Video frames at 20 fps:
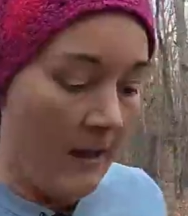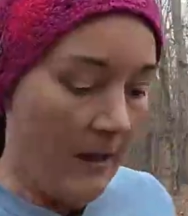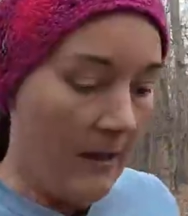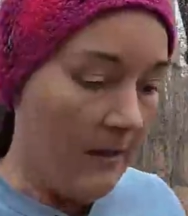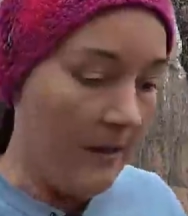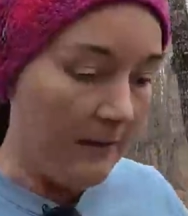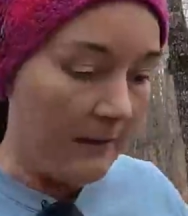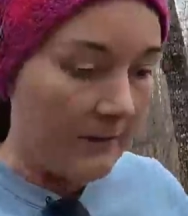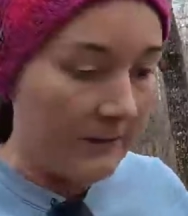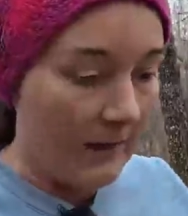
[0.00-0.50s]

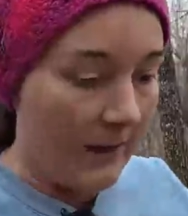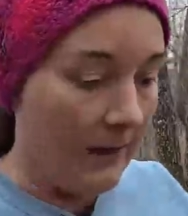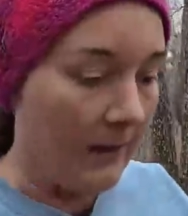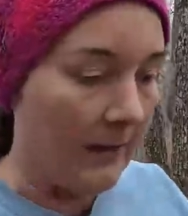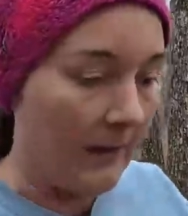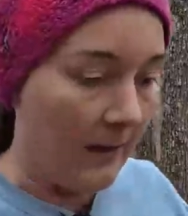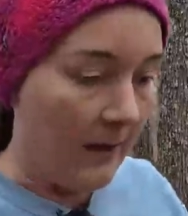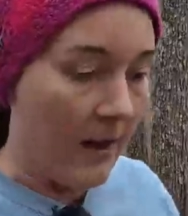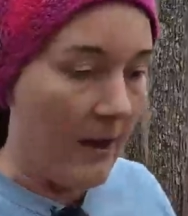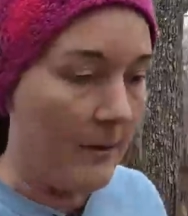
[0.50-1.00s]
The
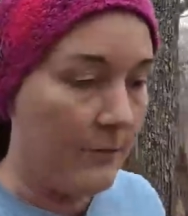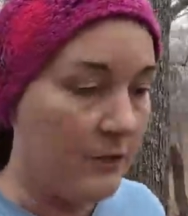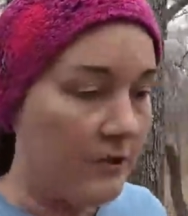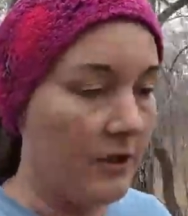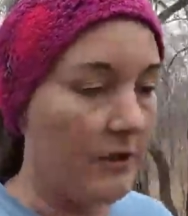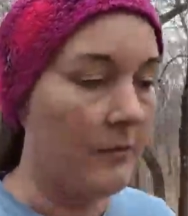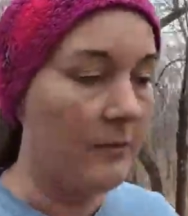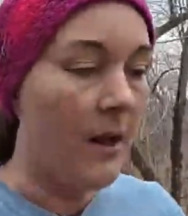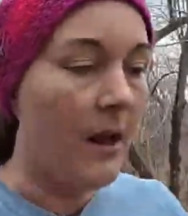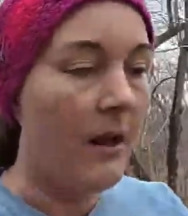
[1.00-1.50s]
second
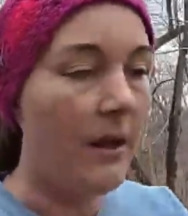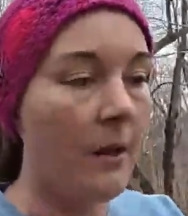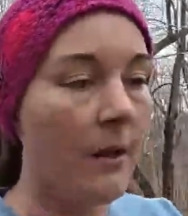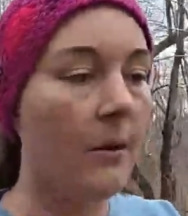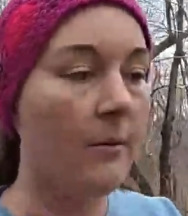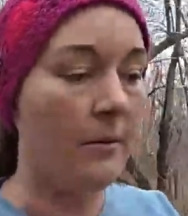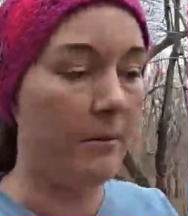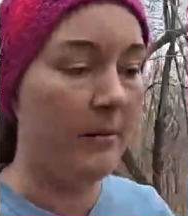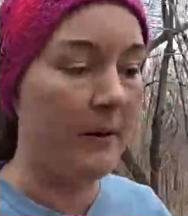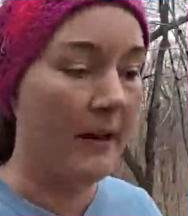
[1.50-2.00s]
option
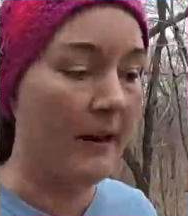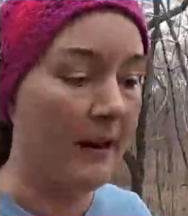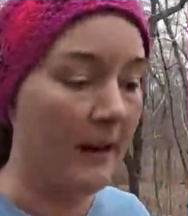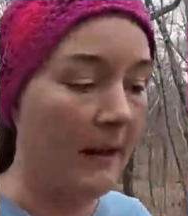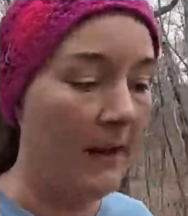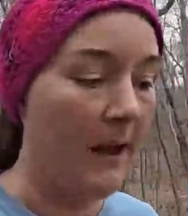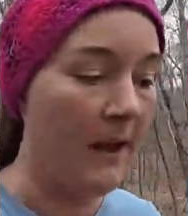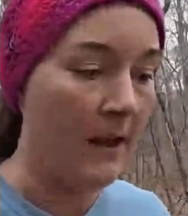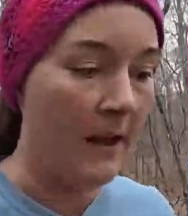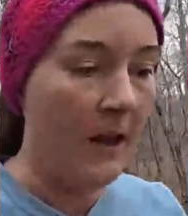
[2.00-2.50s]
would be
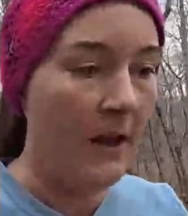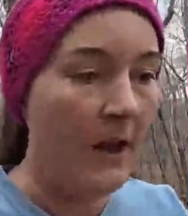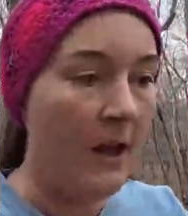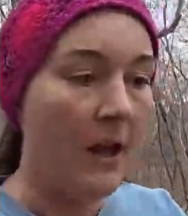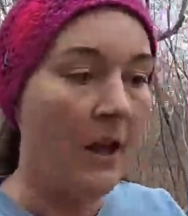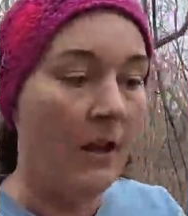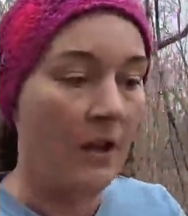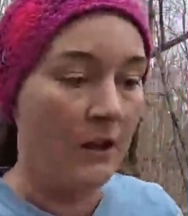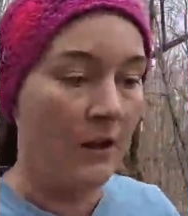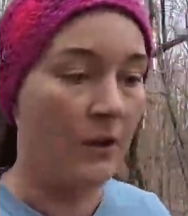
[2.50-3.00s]

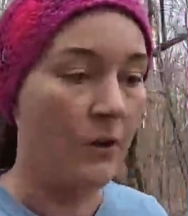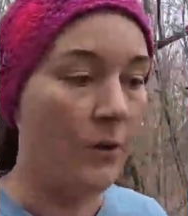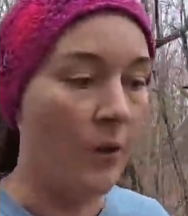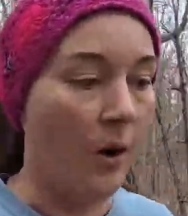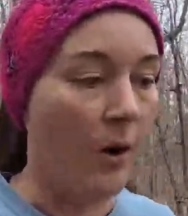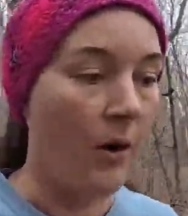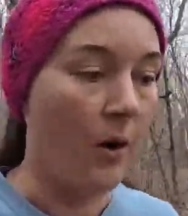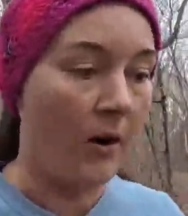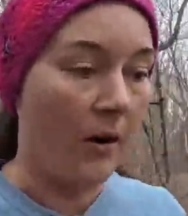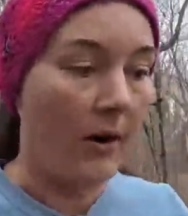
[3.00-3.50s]
you
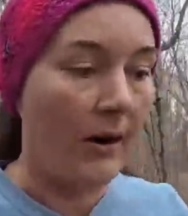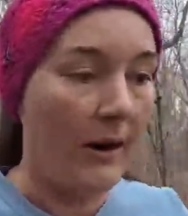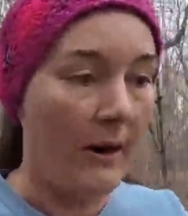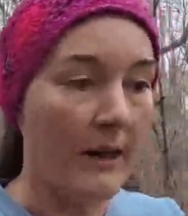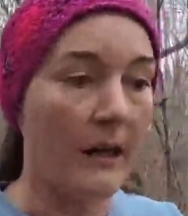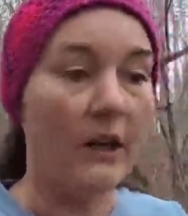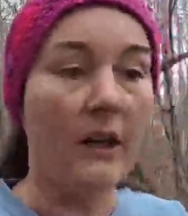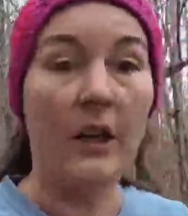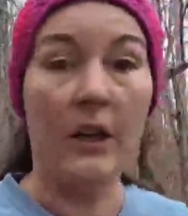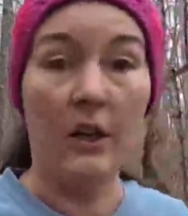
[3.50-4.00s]
are in
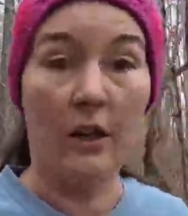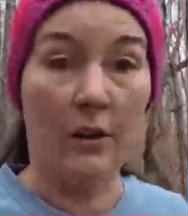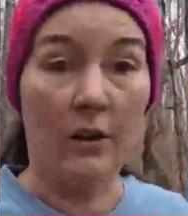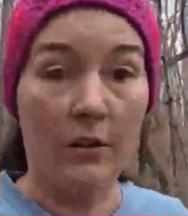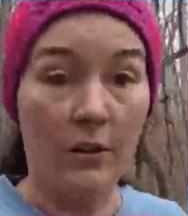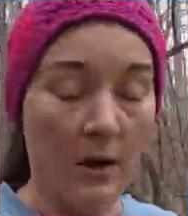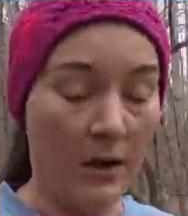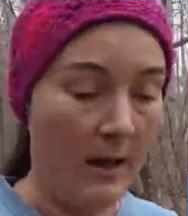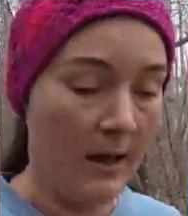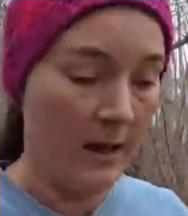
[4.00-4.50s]
a canoe
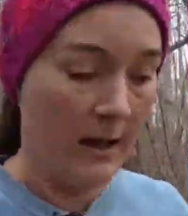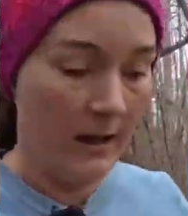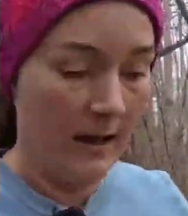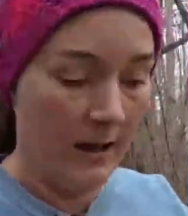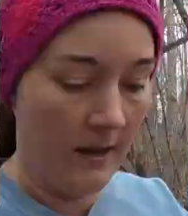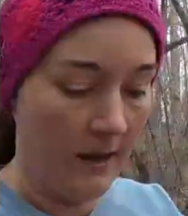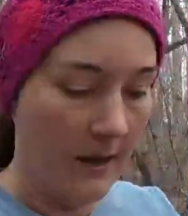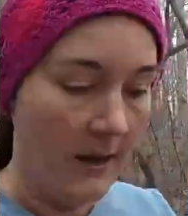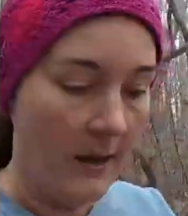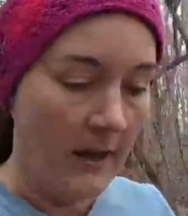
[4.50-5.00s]

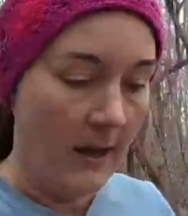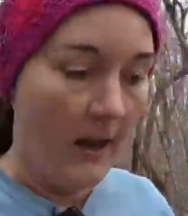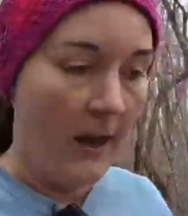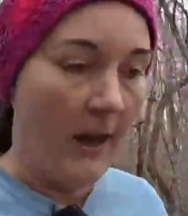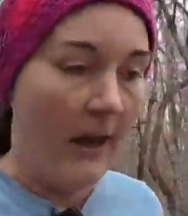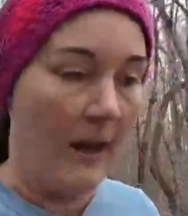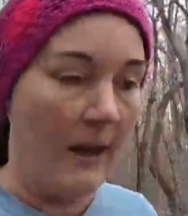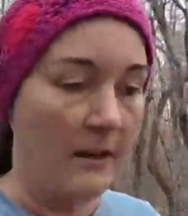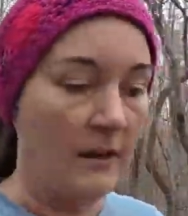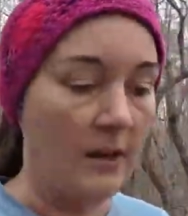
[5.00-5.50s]

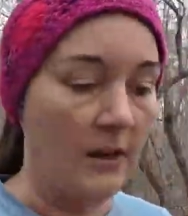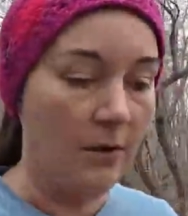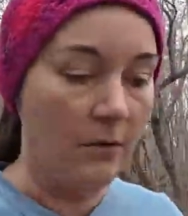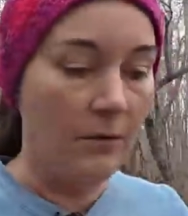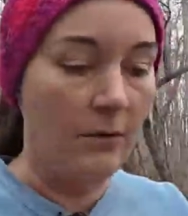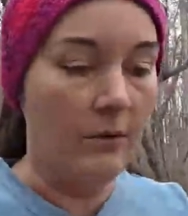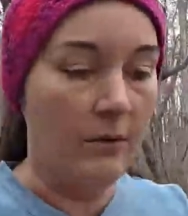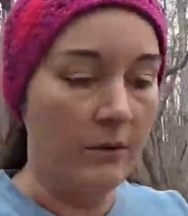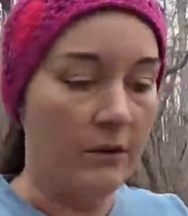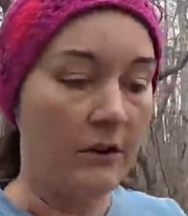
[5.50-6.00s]
and you
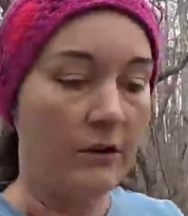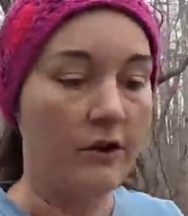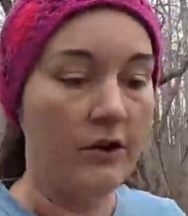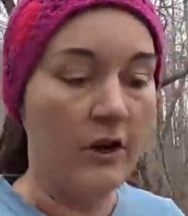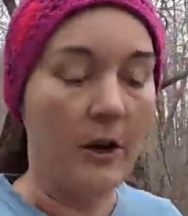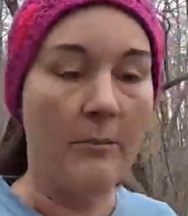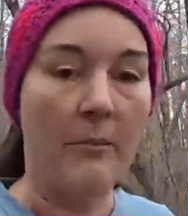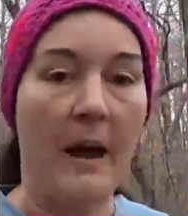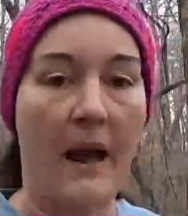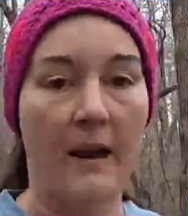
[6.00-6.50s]
want to
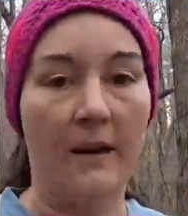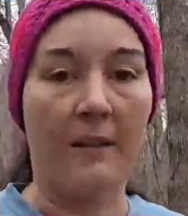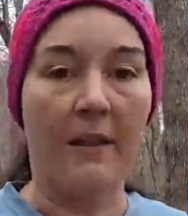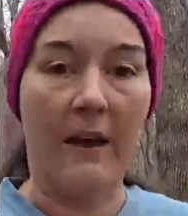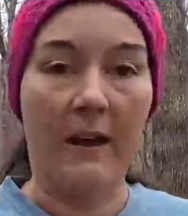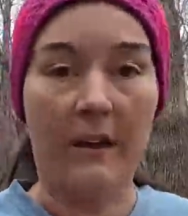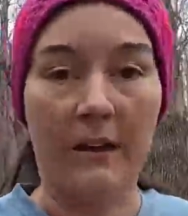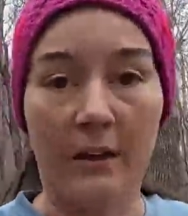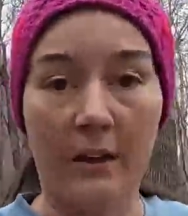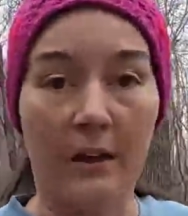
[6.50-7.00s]
jump out of
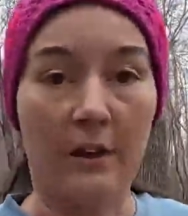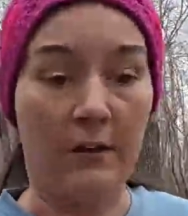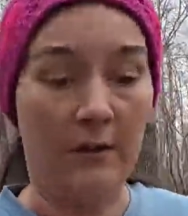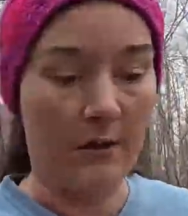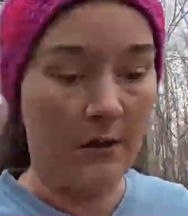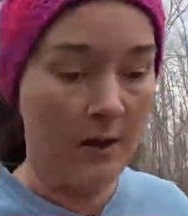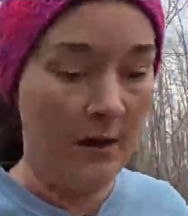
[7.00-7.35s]
that canoe.